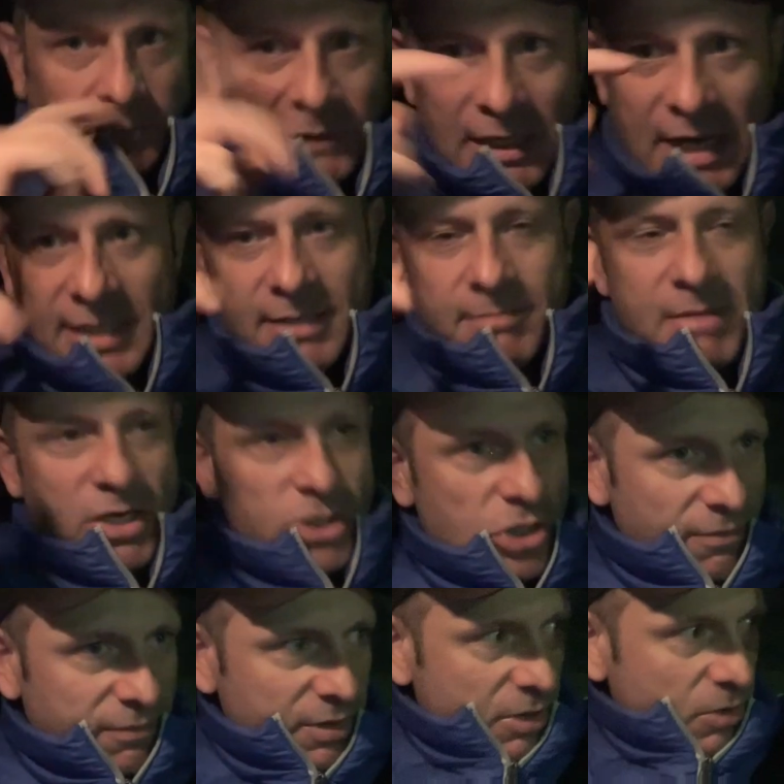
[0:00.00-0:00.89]
And I did my
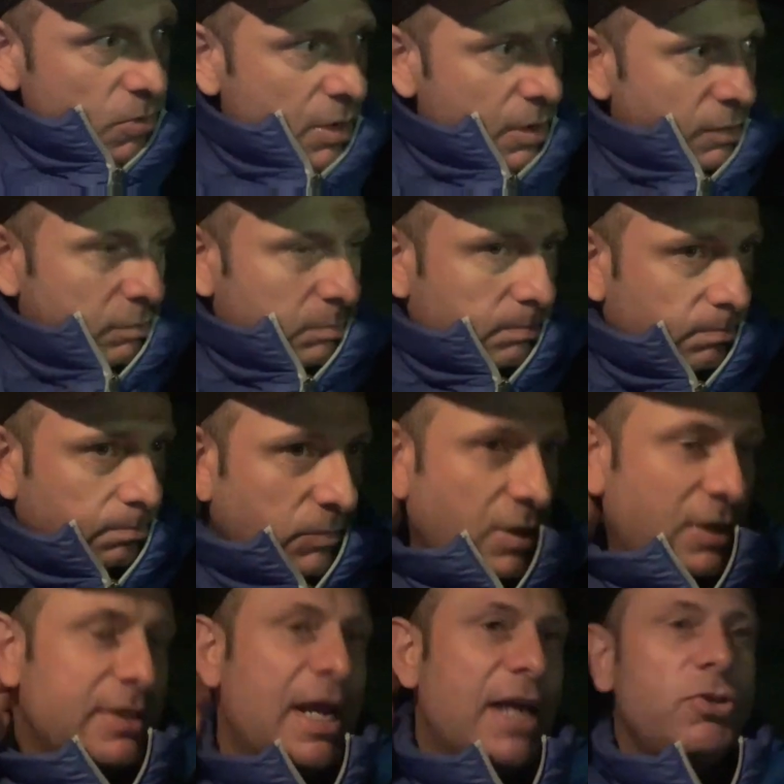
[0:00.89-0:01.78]
job very well.
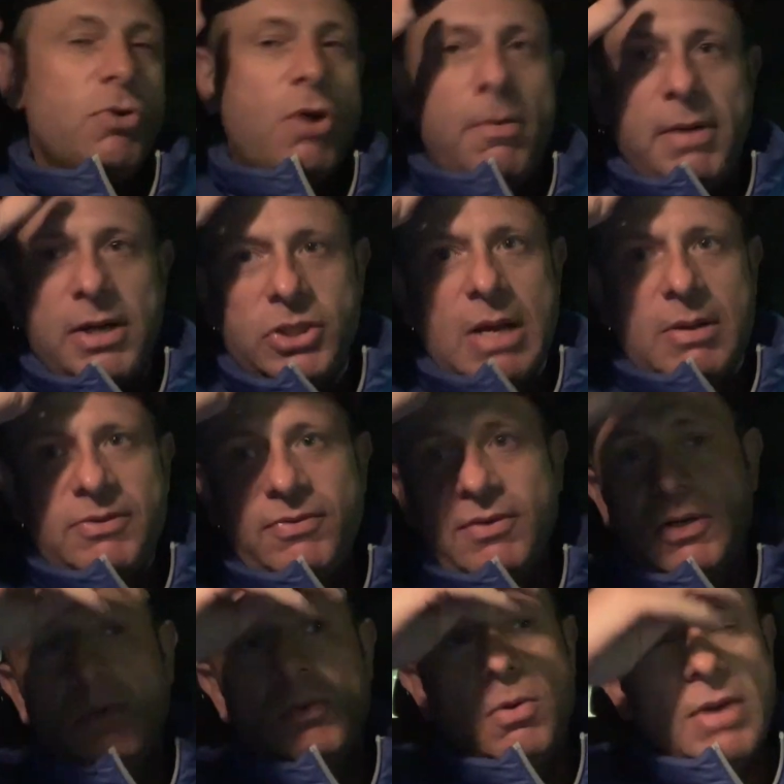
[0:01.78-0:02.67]
Because I do all my jobs
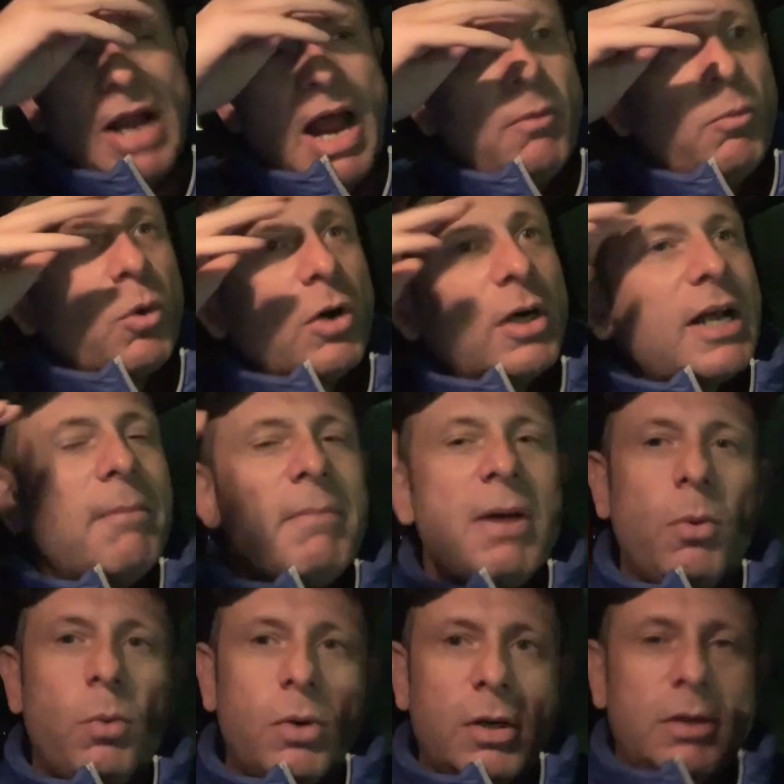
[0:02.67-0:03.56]
very well. When I work,
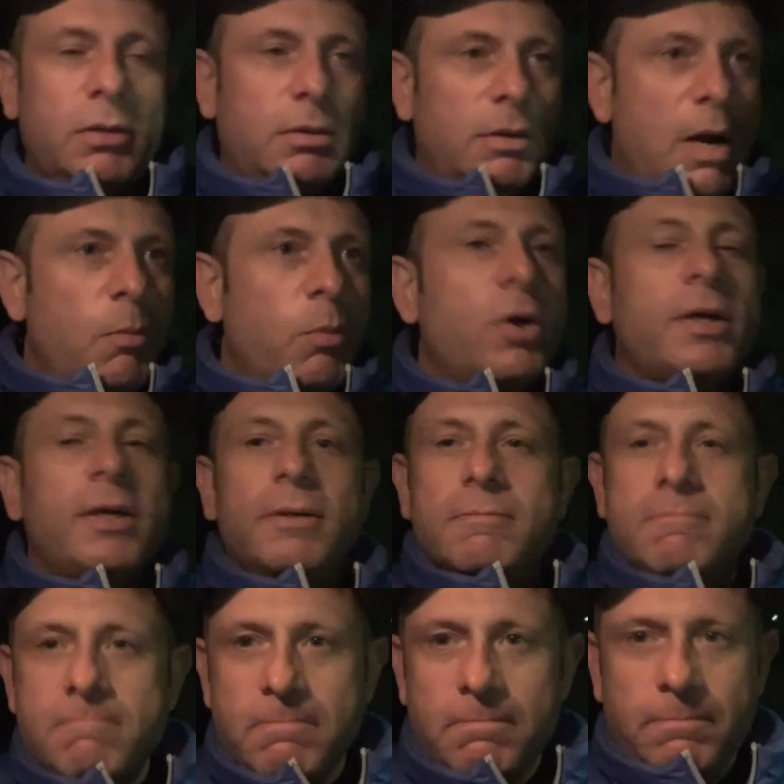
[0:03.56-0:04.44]
I'm at work. I'm
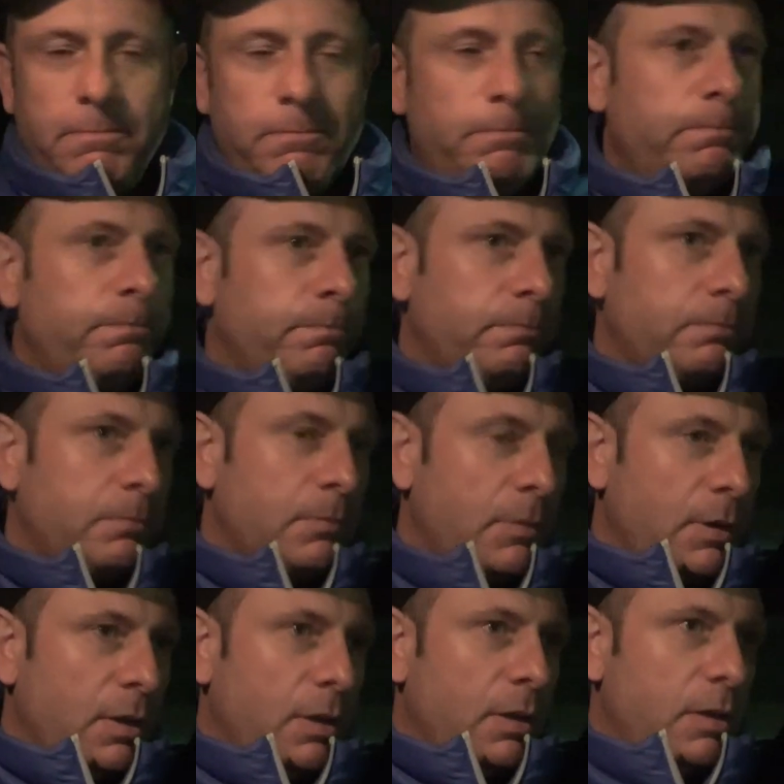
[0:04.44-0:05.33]
working.
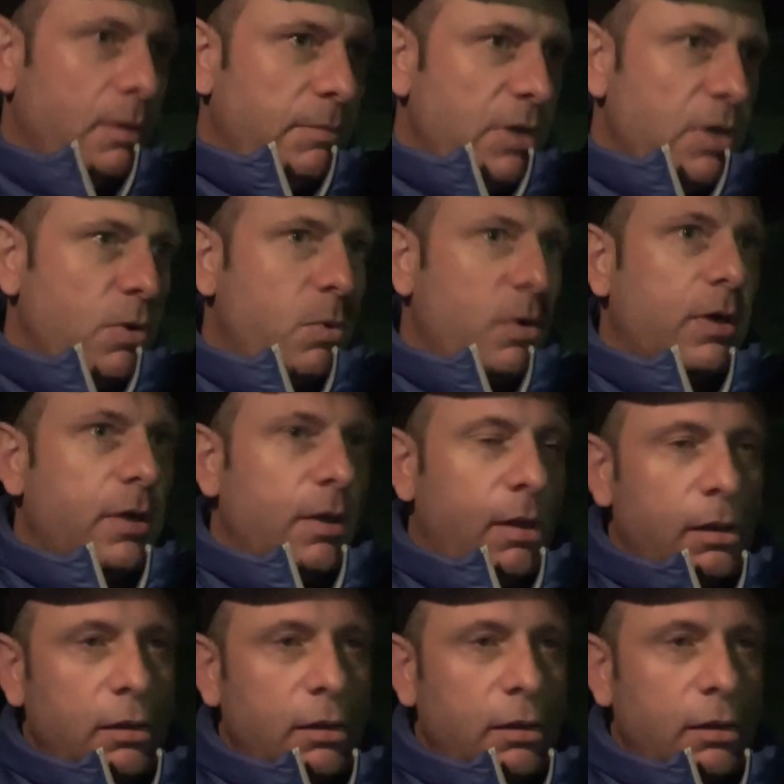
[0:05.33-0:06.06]
I'm there to work.